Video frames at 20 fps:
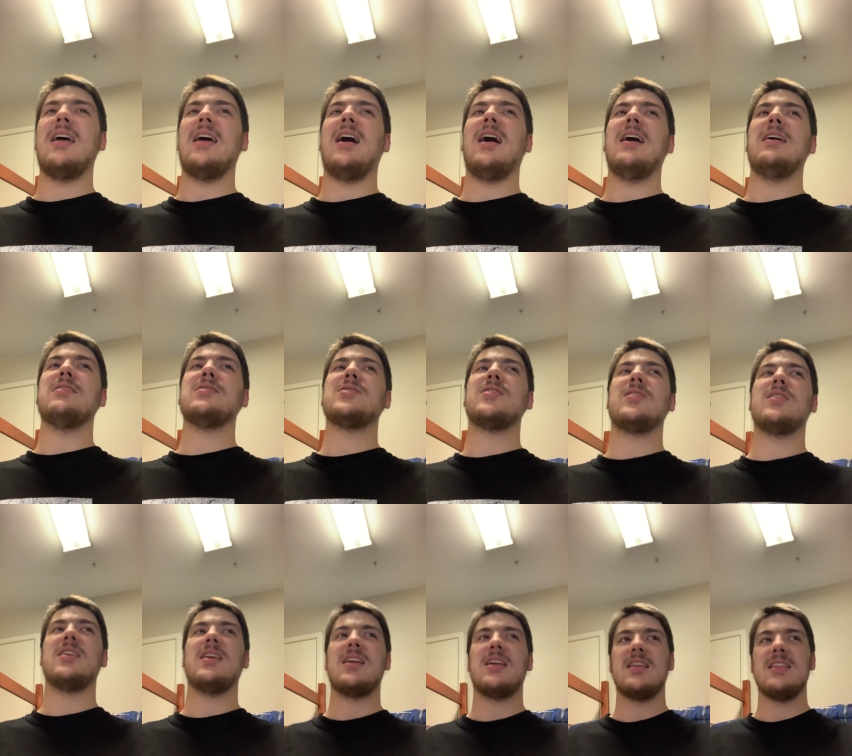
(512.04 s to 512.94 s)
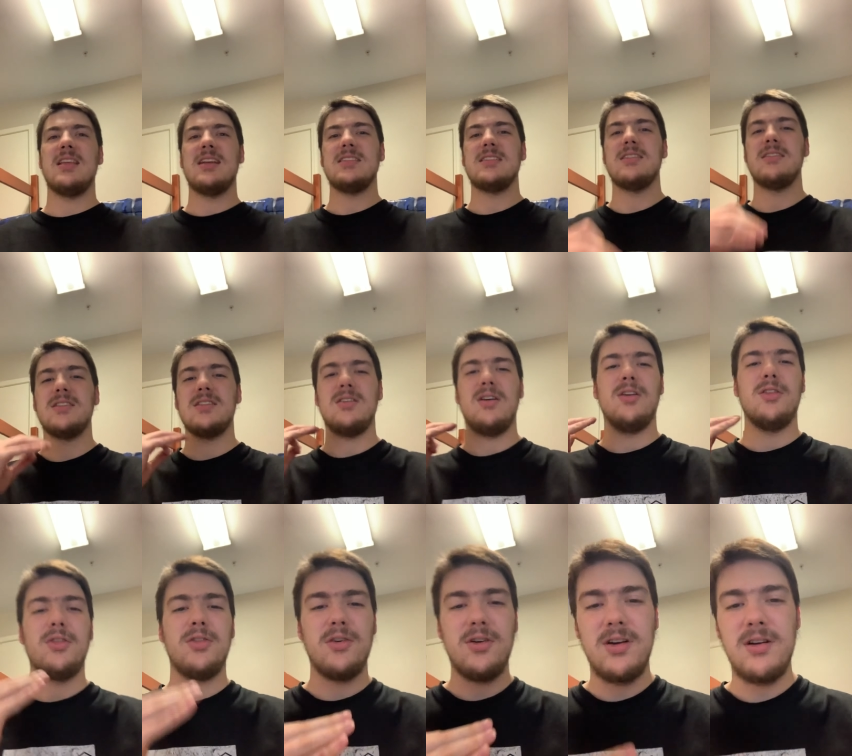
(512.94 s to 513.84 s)
I also think in that series, on
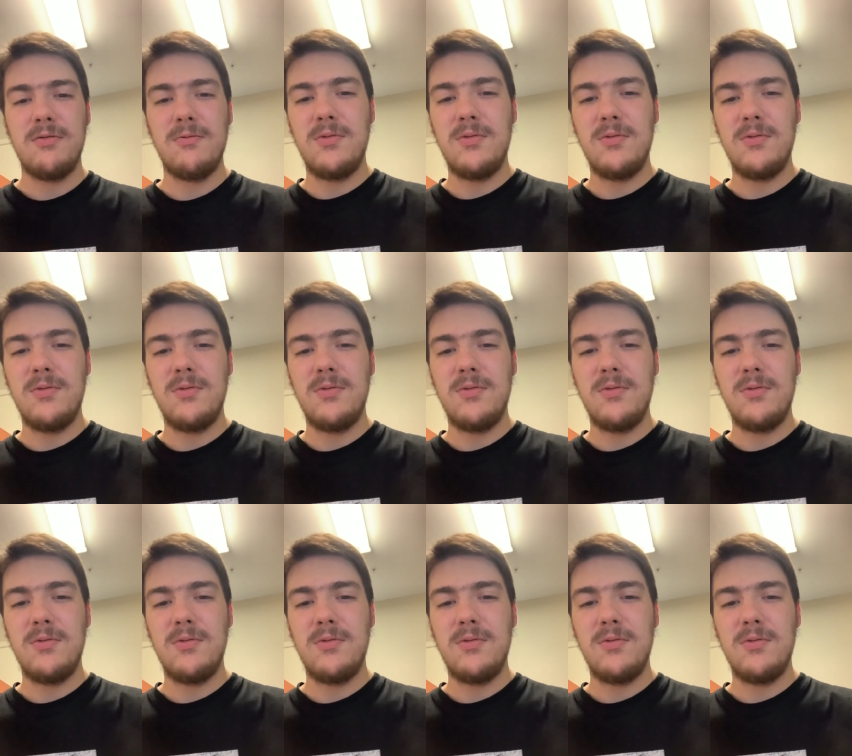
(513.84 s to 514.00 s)
third and